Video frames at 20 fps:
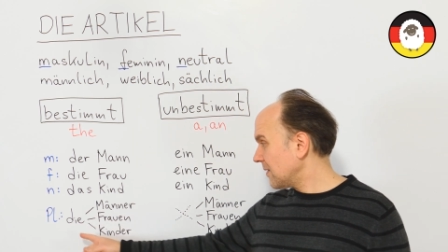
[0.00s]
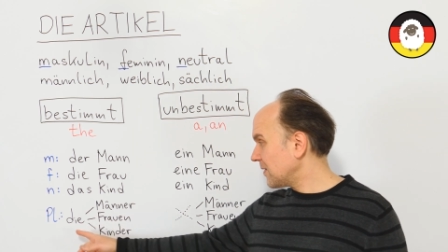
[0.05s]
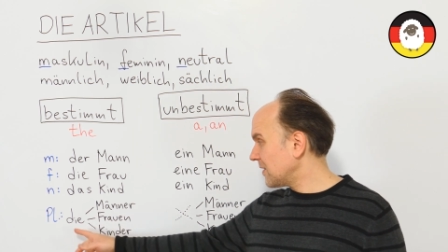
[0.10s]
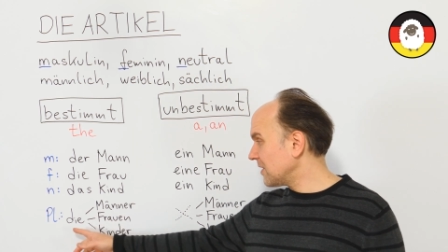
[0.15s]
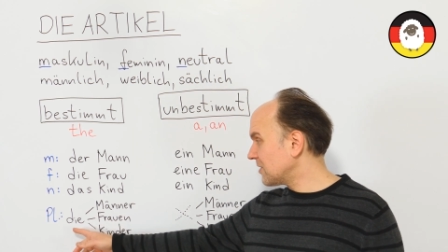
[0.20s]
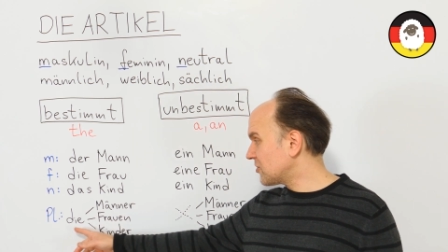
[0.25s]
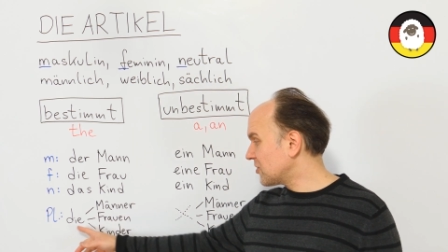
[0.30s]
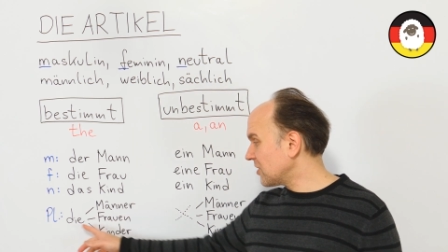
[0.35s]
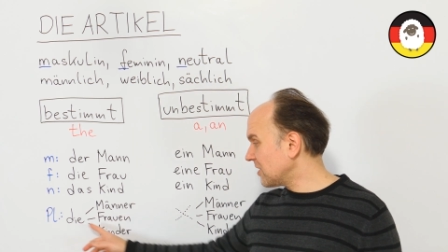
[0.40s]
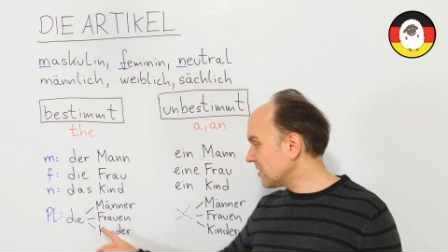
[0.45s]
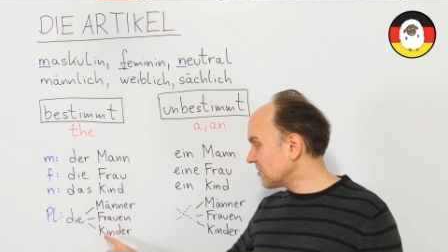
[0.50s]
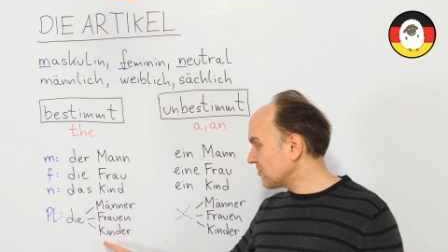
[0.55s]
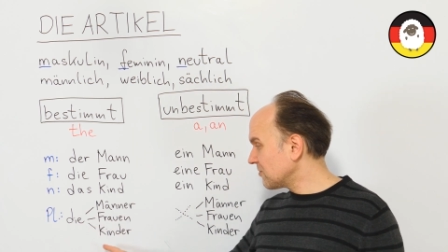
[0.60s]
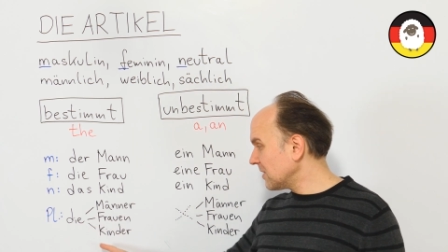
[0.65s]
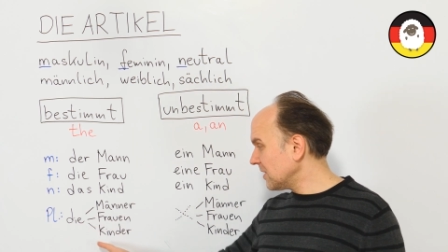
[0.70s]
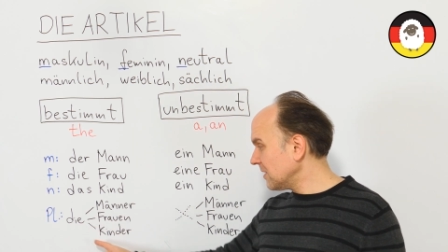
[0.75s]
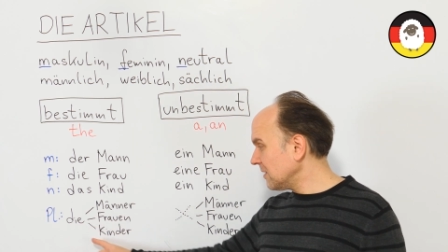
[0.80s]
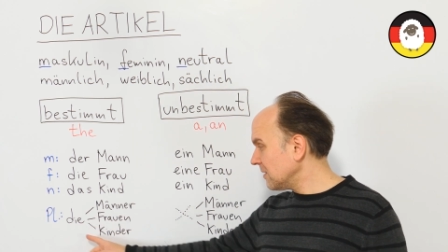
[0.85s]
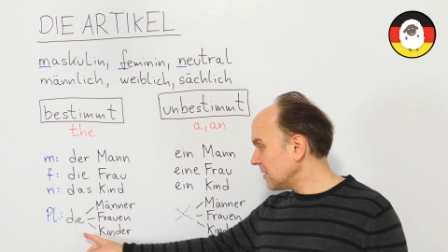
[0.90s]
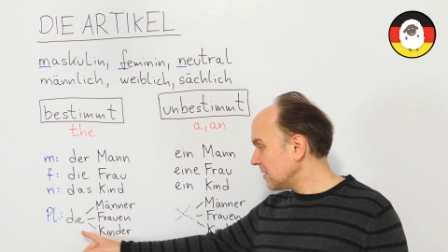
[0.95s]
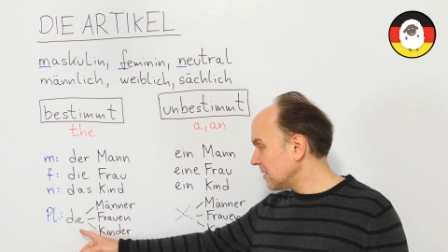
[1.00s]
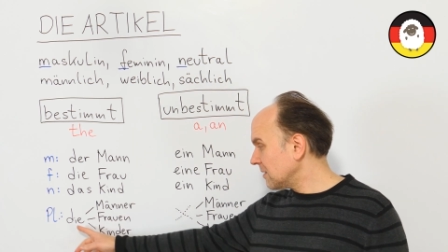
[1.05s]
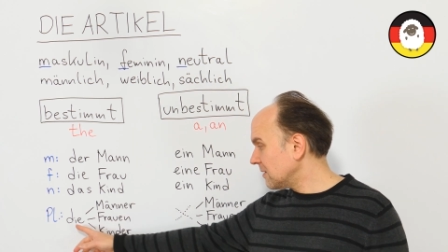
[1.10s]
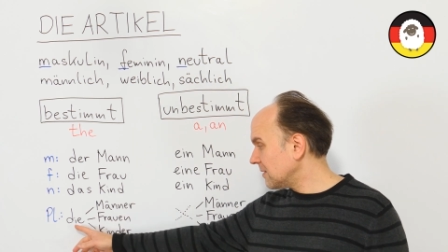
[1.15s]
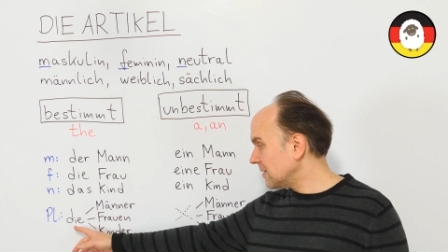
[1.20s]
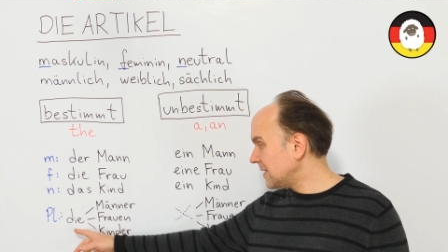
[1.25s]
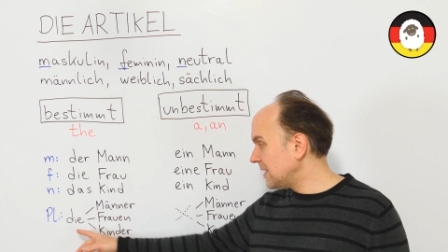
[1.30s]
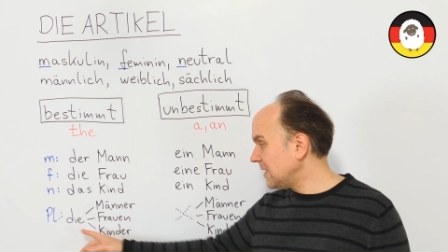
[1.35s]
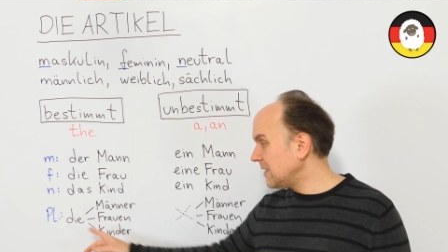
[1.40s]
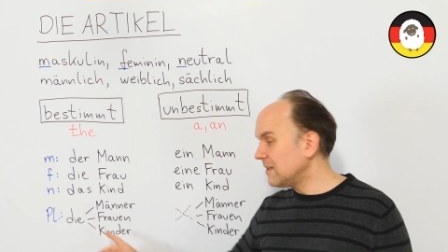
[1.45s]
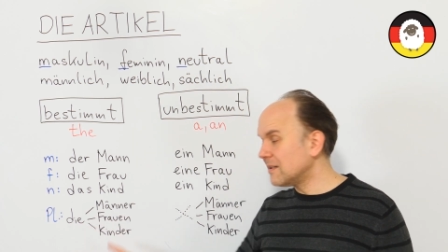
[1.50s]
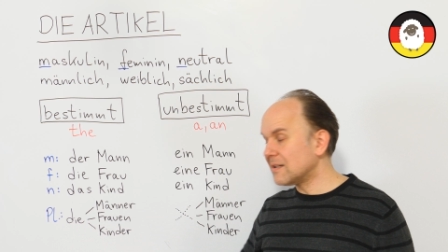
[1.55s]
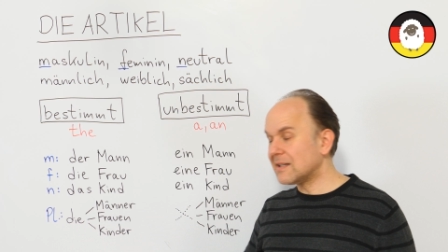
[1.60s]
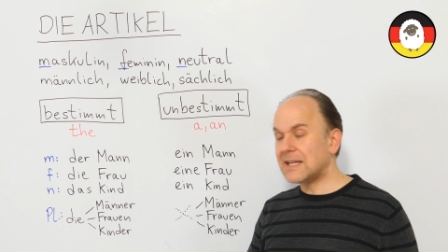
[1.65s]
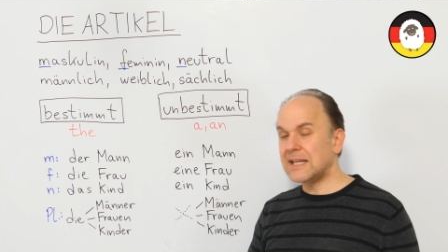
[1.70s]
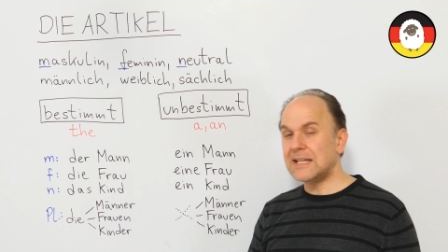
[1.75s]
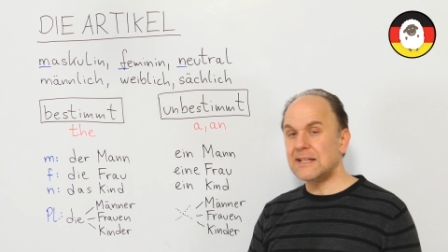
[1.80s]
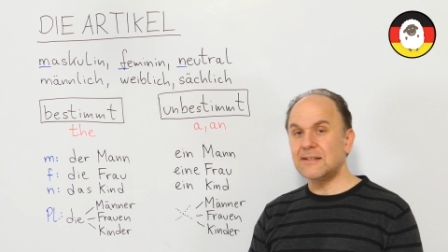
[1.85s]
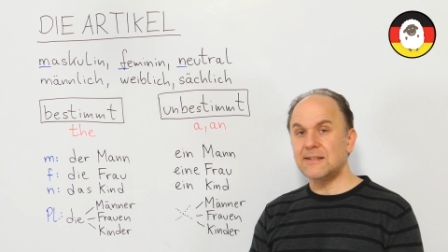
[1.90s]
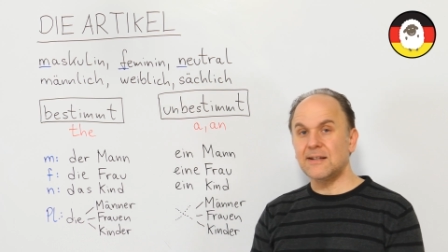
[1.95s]
The children,
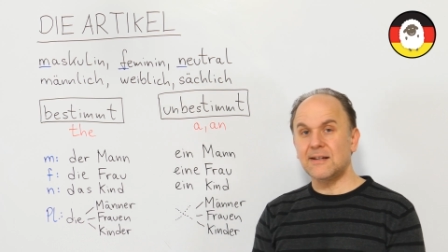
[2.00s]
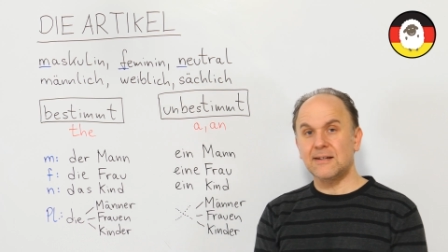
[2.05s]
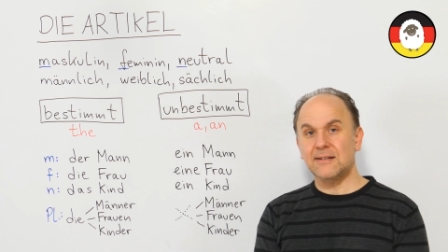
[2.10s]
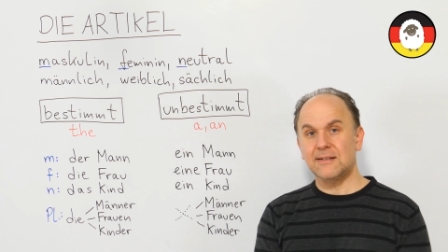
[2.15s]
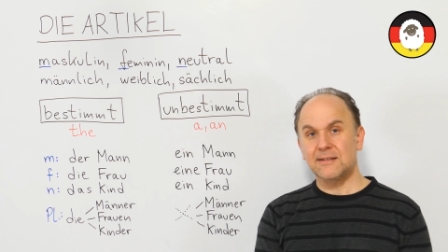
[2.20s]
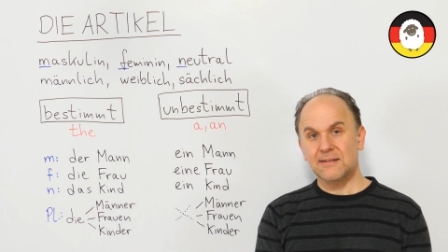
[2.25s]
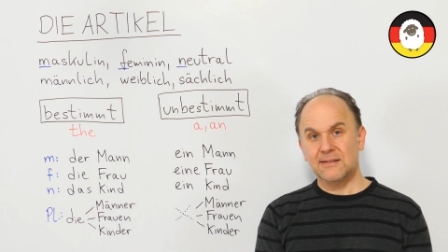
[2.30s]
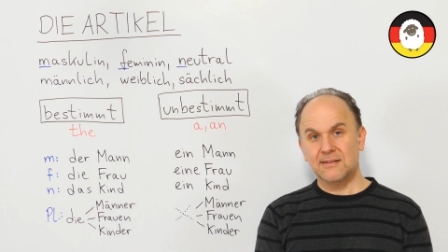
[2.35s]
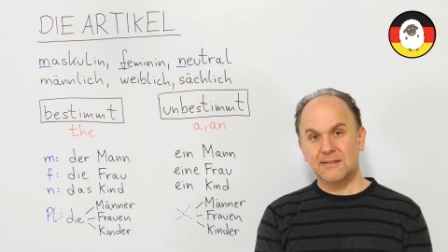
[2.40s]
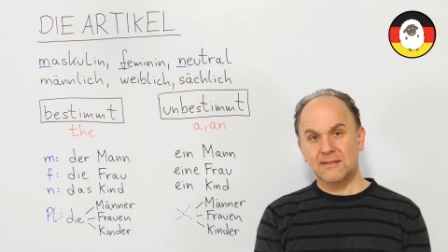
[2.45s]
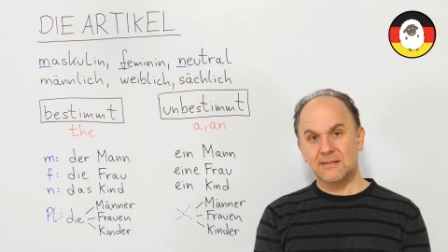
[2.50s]
die Kinder.